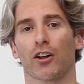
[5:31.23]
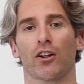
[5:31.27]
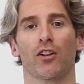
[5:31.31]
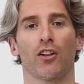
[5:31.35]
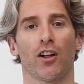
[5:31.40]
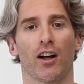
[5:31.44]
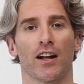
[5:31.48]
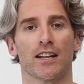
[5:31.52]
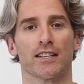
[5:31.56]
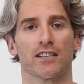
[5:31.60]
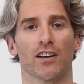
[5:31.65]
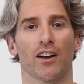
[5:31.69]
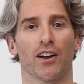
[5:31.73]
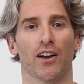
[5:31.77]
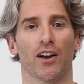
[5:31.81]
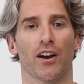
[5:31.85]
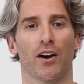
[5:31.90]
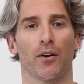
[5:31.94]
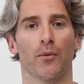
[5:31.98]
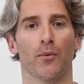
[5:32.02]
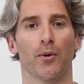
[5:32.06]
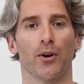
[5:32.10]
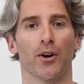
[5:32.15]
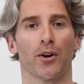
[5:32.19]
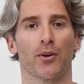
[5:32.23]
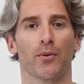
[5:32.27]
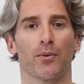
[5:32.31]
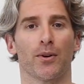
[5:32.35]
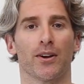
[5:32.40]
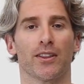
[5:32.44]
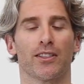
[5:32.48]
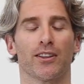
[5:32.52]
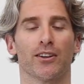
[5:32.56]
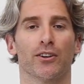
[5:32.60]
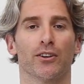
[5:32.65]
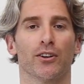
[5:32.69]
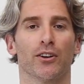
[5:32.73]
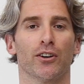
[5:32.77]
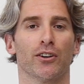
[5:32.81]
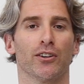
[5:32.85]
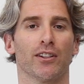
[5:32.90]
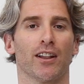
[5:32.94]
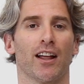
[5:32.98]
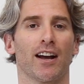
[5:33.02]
of clients I work with who